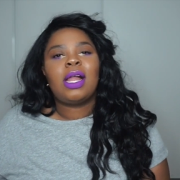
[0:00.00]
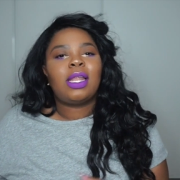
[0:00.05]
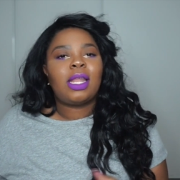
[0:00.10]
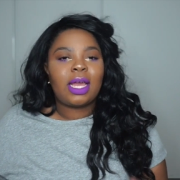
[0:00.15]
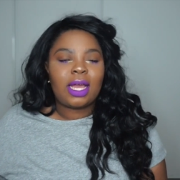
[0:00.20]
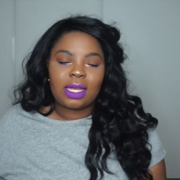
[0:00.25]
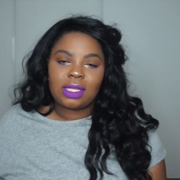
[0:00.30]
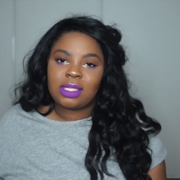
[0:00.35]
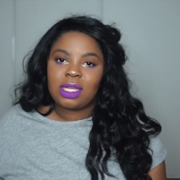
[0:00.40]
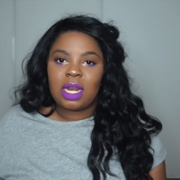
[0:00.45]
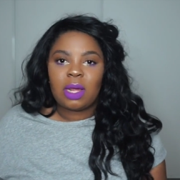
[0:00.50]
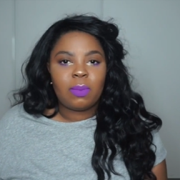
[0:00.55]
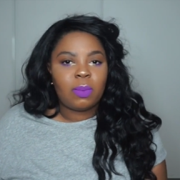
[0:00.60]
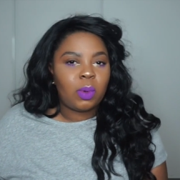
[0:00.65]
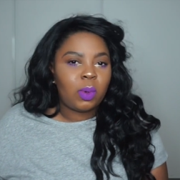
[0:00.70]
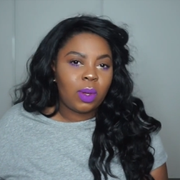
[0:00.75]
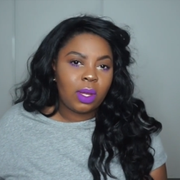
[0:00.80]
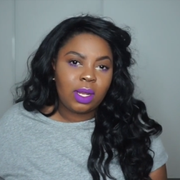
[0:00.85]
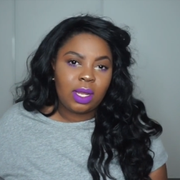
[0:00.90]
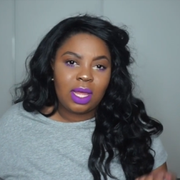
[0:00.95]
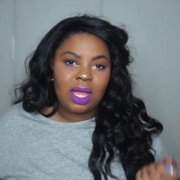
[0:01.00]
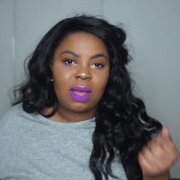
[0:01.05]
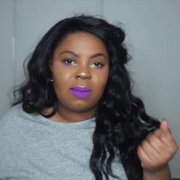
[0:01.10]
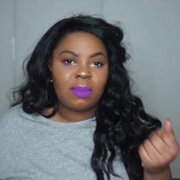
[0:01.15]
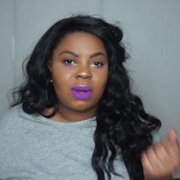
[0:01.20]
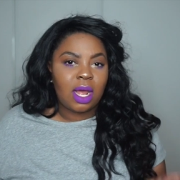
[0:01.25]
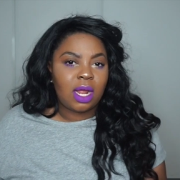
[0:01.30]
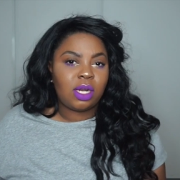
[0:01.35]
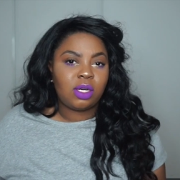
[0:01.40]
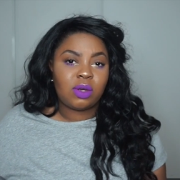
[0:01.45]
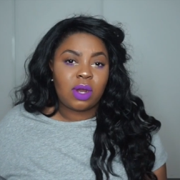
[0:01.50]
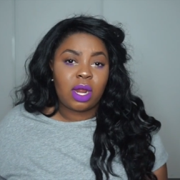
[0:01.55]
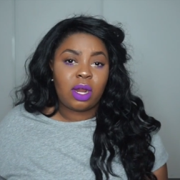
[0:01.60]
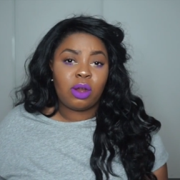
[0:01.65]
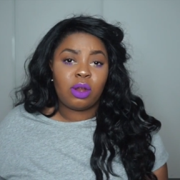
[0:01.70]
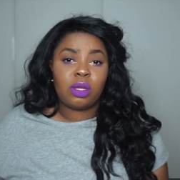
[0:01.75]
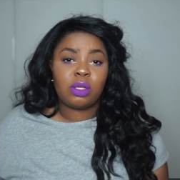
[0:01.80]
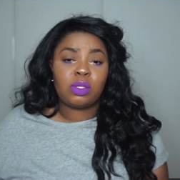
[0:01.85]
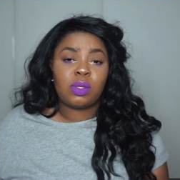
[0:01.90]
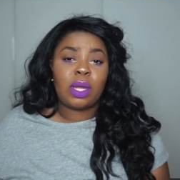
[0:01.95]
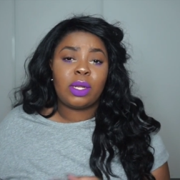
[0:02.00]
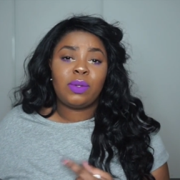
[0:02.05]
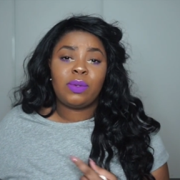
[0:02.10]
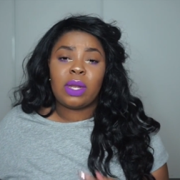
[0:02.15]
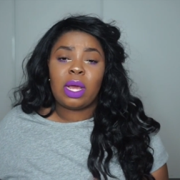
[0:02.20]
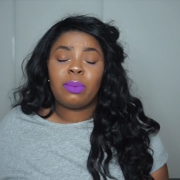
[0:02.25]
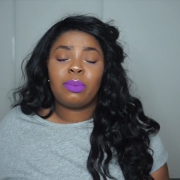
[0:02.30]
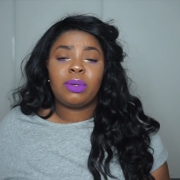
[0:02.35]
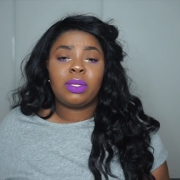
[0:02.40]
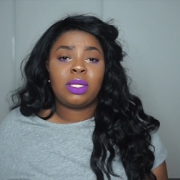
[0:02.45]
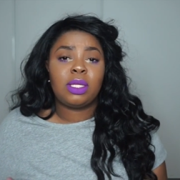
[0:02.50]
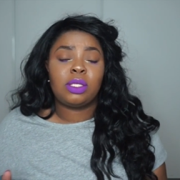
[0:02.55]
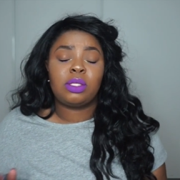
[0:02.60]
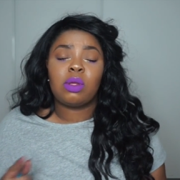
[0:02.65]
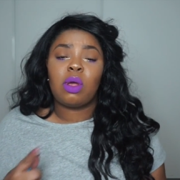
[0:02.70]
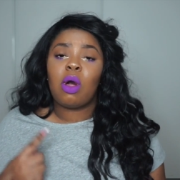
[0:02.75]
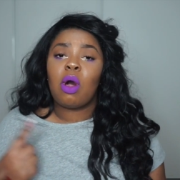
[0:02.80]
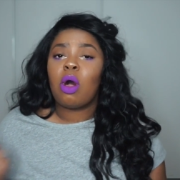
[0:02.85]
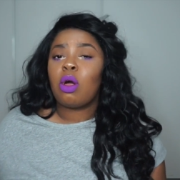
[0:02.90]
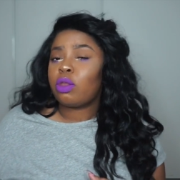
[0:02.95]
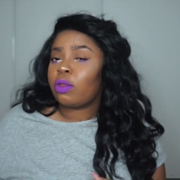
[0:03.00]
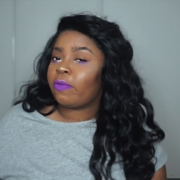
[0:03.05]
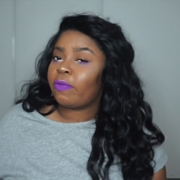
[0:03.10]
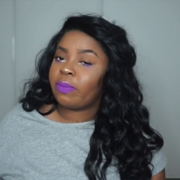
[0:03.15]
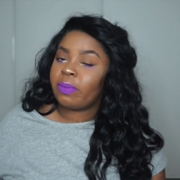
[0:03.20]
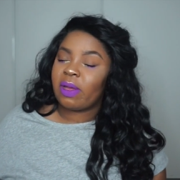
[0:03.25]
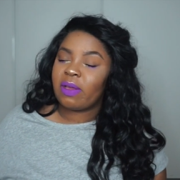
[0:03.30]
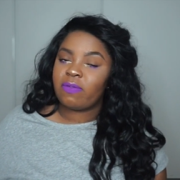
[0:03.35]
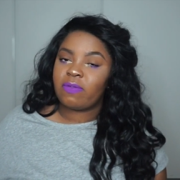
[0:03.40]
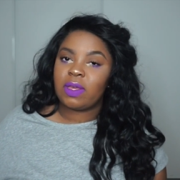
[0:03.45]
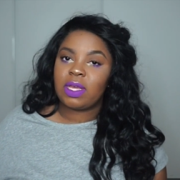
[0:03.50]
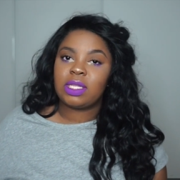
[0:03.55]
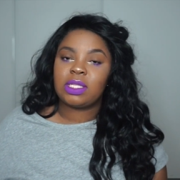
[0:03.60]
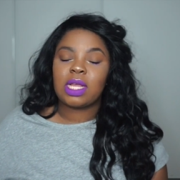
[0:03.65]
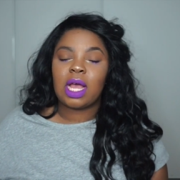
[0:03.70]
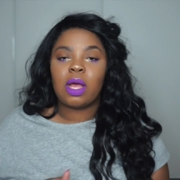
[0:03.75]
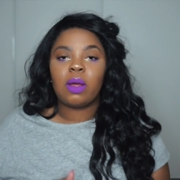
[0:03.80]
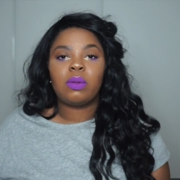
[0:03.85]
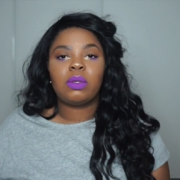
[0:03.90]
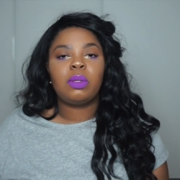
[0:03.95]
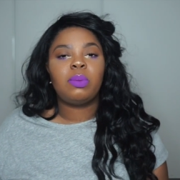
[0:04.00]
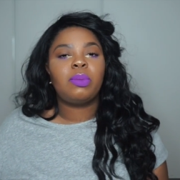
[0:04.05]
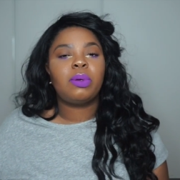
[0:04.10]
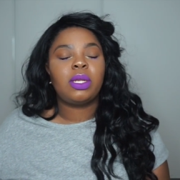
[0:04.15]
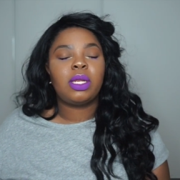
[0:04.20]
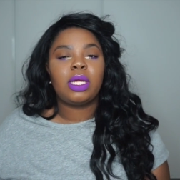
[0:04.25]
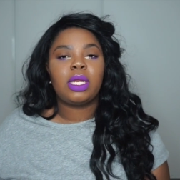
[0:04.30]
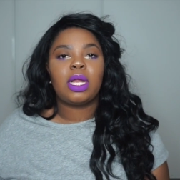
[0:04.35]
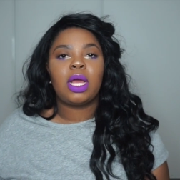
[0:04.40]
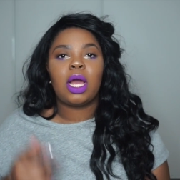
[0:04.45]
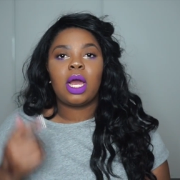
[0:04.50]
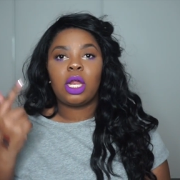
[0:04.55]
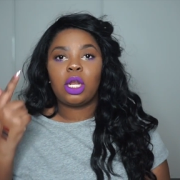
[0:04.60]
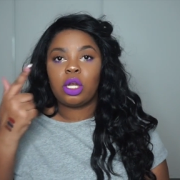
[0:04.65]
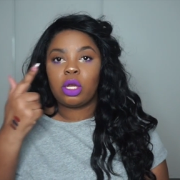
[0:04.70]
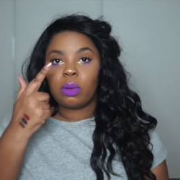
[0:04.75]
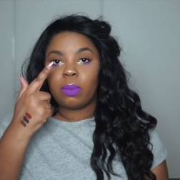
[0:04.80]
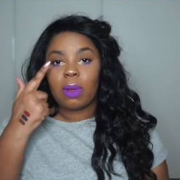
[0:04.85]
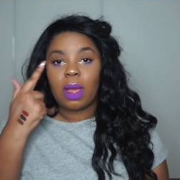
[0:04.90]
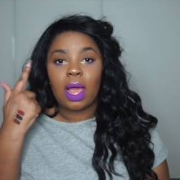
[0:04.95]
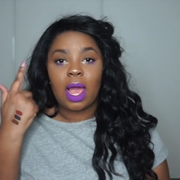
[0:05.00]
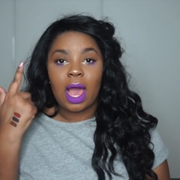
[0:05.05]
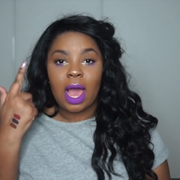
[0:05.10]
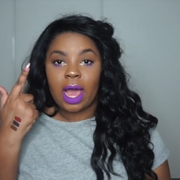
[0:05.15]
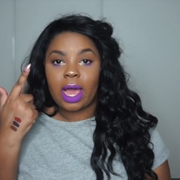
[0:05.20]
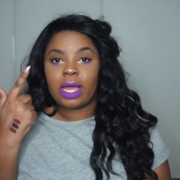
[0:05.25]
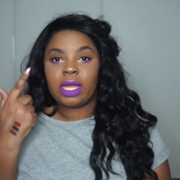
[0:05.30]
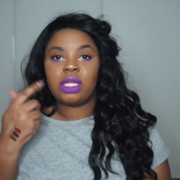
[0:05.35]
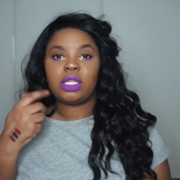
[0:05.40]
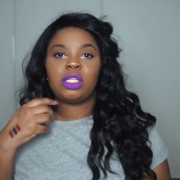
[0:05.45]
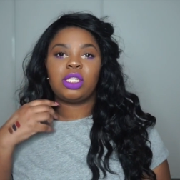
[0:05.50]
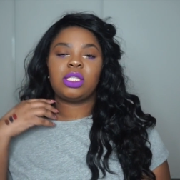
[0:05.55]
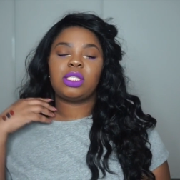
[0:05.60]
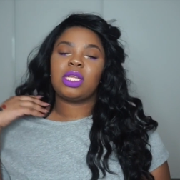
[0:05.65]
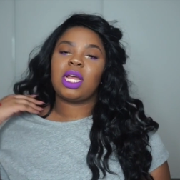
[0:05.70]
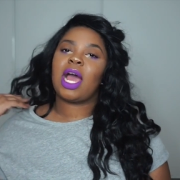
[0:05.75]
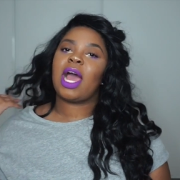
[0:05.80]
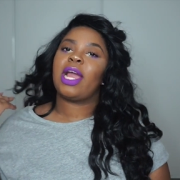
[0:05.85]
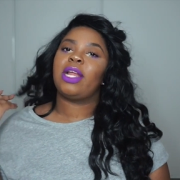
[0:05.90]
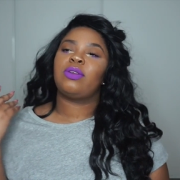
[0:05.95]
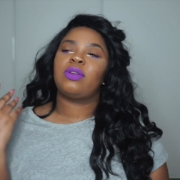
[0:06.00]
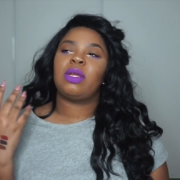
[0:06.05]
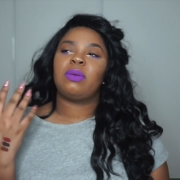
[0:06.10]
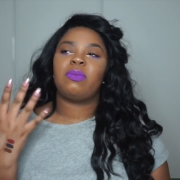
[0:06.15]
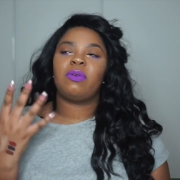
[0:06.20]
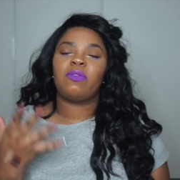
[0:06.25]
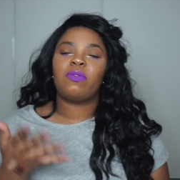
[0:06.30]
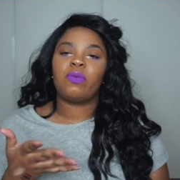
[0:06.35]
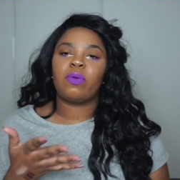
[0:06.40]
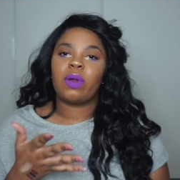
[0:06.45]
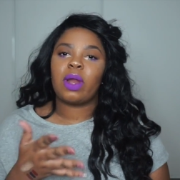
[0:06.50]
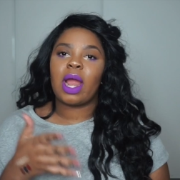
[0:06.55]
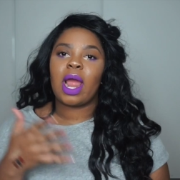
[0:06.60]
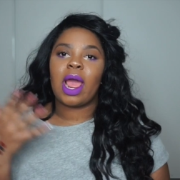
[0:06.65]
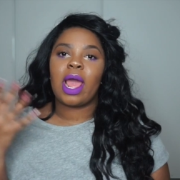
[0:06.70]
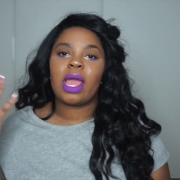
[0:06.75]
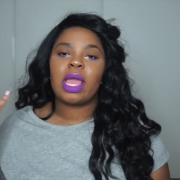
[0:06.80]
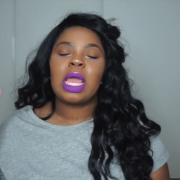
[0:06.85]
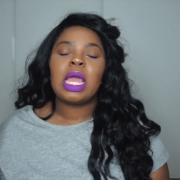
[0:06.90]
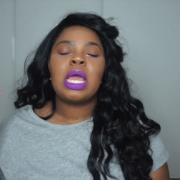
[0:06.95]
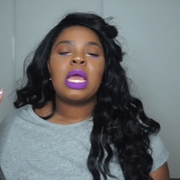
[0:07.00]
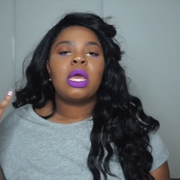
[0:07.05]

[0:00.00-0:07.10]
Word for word: like I said I'm oily I'm not a dry girl so I do not put this all over my face I only put it under my eyes just to hydrate before I